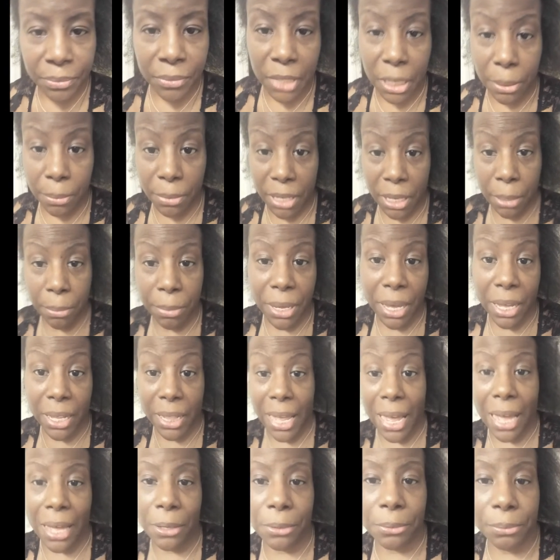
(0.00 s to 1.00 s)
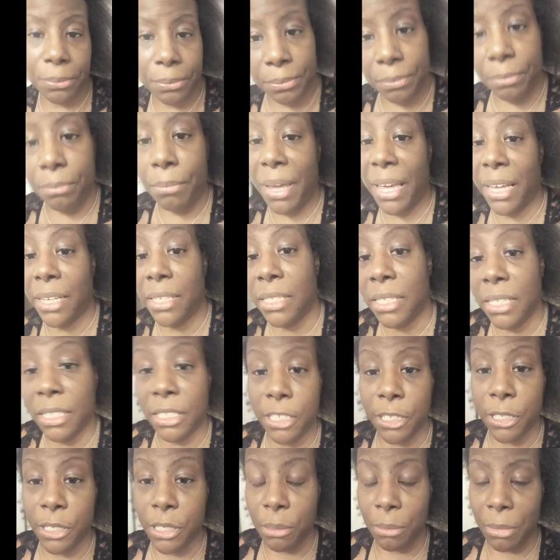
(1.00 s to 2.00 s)
I'm going to help y'all out. Pay
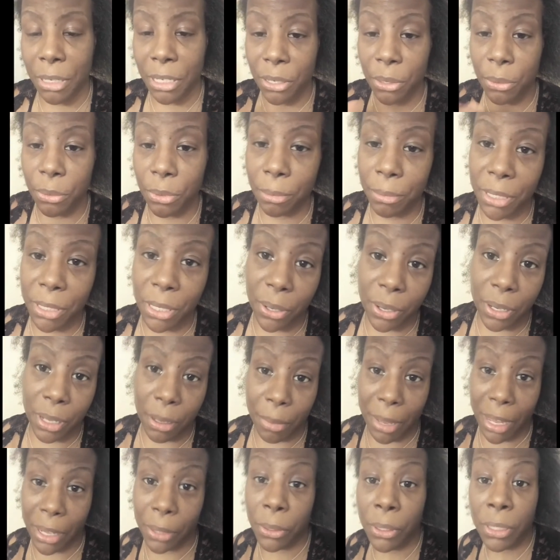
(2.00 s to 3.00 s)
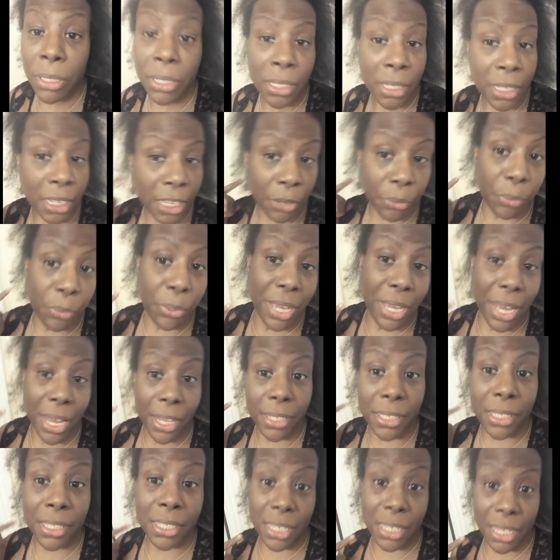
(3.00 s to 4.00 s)
attention to me. I know what I'm talking about. And when
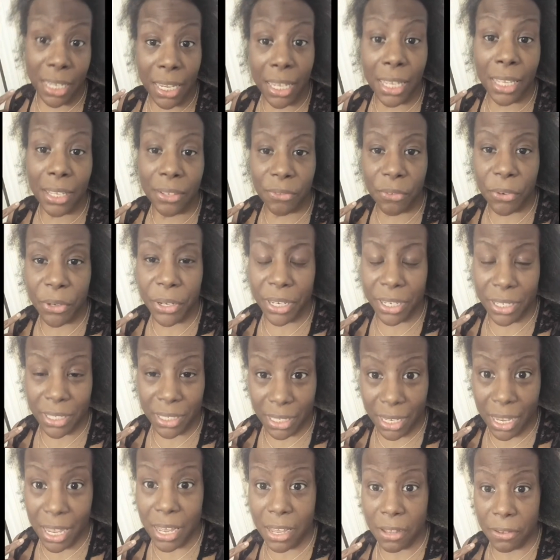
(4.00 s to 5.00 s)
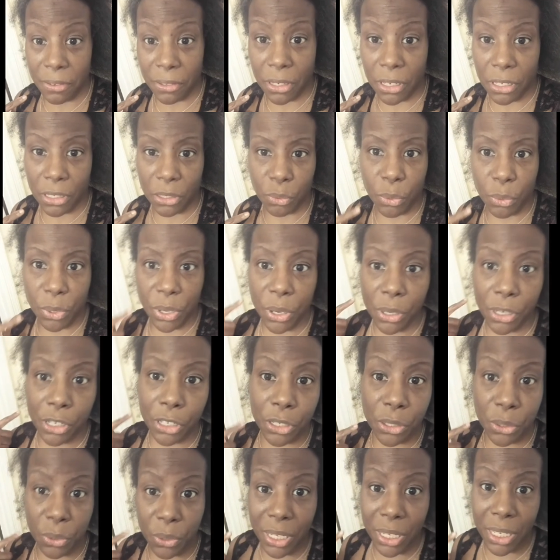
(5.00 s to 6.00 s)
y'all see it for yourselves, because we're going
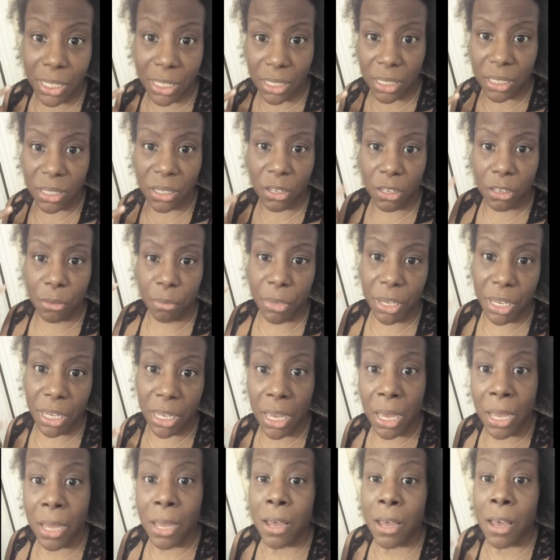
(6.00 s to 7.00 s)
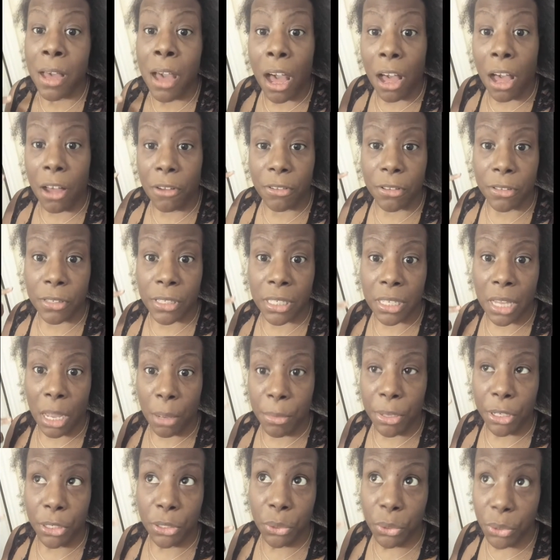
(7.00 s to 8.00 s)
to do this, it's going to be, I'm
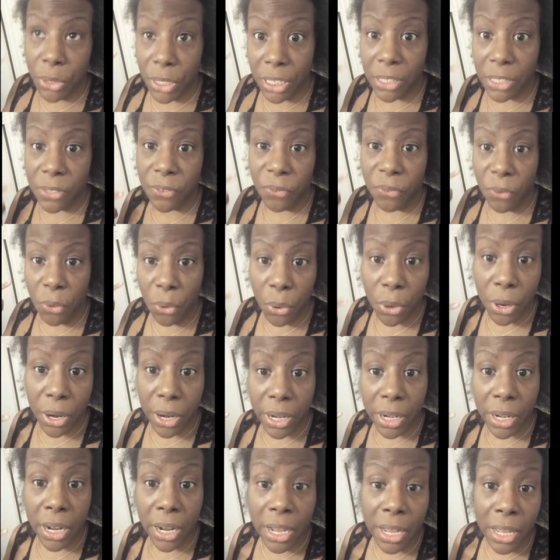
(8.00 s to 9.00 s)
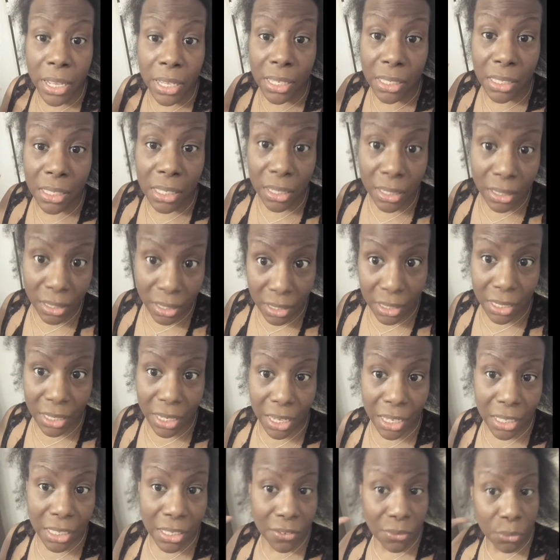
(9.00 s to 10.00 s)
going to do this for the 6
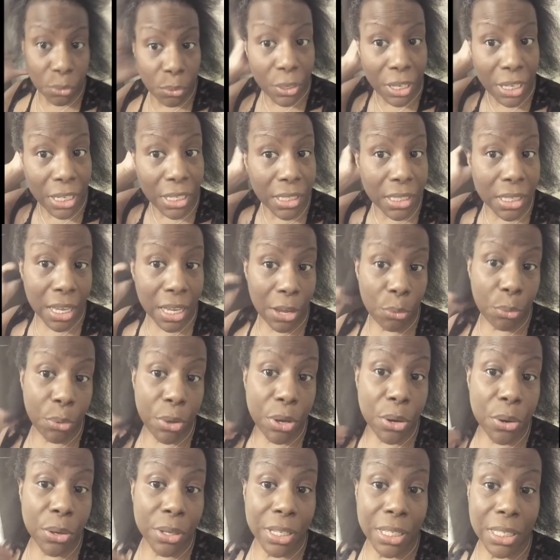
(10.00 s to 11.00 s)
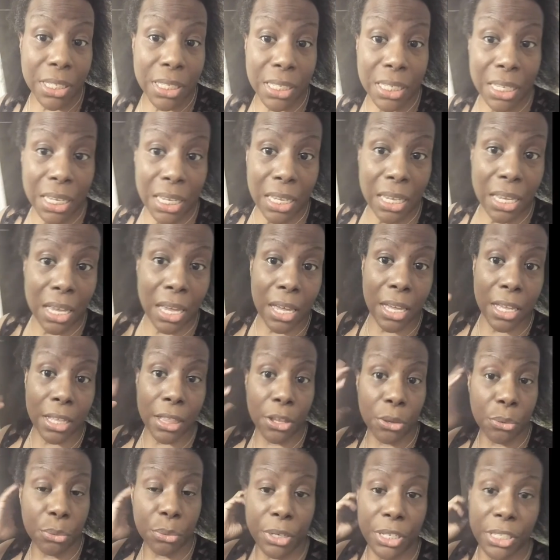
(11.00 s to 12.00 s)
consecutive weeks, and we're going to see
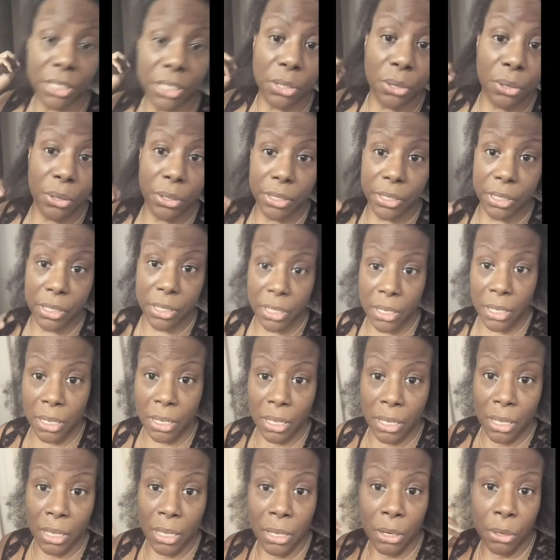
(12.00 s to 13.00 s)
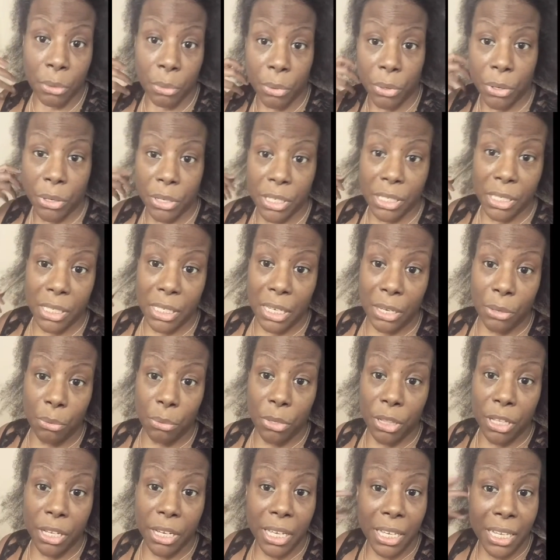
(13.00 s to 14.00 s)
the results. We're going to see,
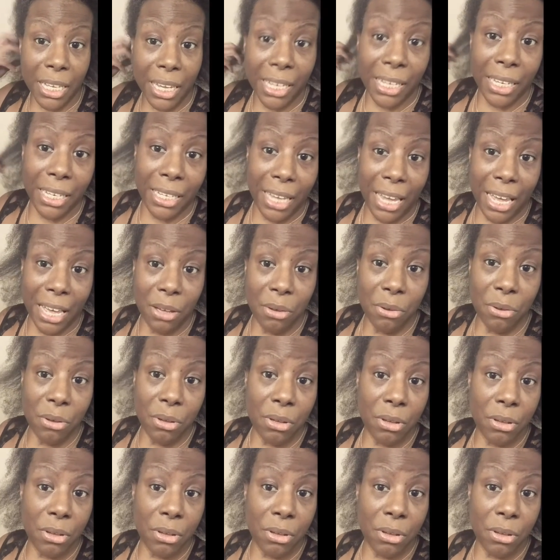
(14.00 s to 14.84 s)
we're looking at it now.